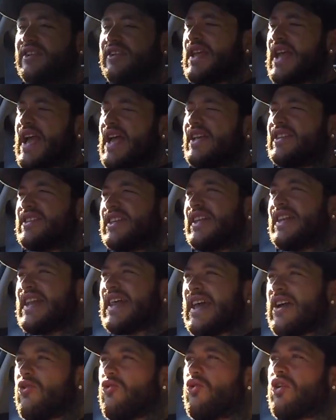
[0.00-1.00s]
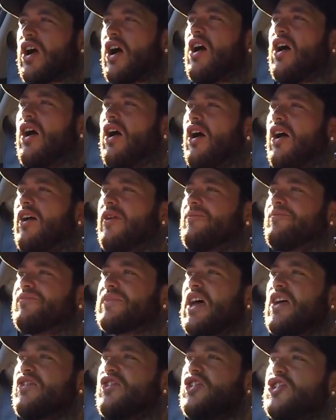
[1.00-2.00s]
Yeah, it's a little car
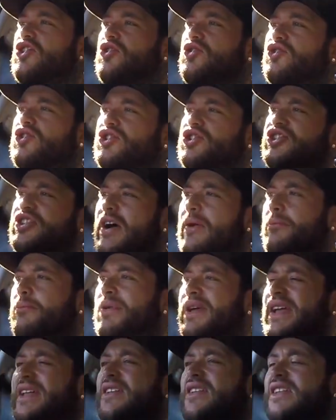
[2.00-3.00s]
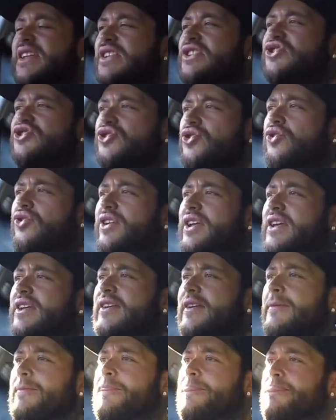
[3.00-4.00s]
that you could jump in and enjoy.
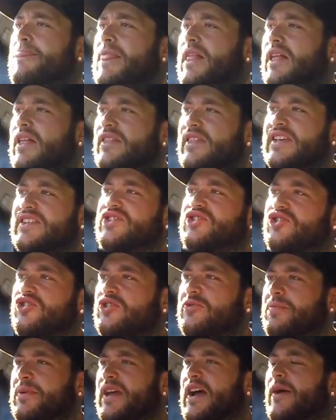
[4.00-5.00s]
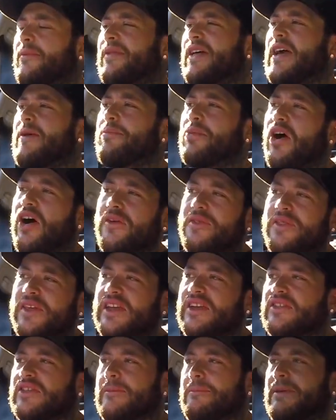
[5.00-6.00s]
This could be up there, but I
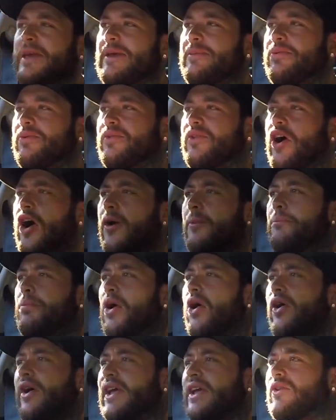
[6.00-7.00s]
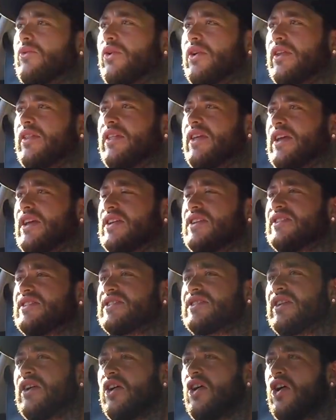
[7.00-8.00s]
think the people that are buying one of
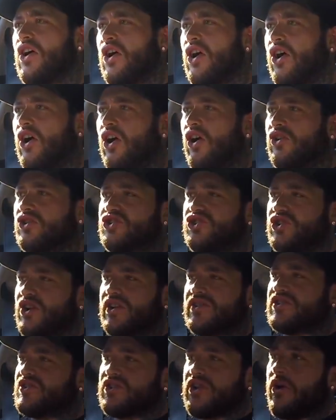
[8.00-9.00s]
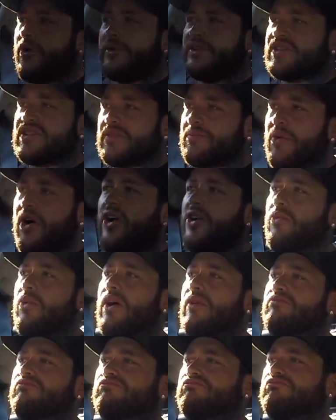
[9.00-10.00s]
these are just going to buy
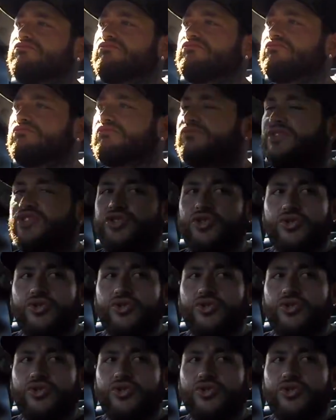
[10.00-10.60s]
one.